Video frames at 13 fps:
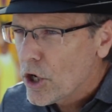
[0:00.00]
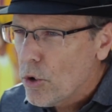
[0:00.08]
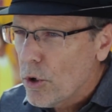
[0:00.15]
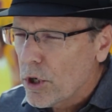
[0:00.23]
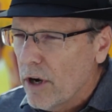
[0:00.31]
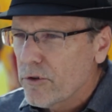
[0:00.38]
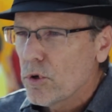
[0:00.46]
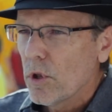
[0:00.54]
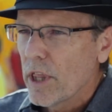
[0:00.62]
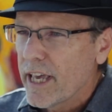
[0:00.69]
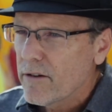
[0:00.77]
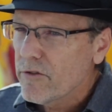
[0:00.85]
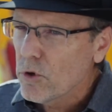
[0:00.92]
going off to a
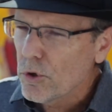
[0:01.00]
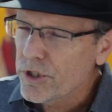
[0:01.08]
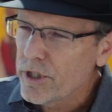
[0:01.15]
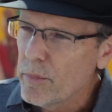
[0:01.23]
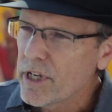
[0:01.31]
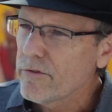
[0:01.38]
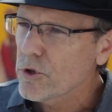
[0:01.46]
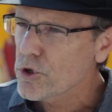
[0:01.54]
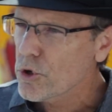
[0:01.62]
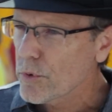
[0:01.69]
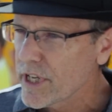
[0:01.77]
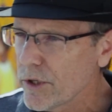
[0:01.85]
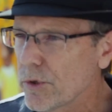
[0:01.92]
landfill to
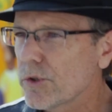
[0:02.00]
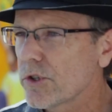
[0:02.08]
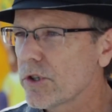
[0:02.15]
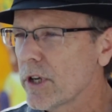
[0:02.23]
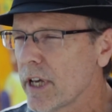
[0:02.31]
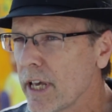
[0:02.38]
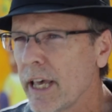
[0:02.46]
beneficial reuse.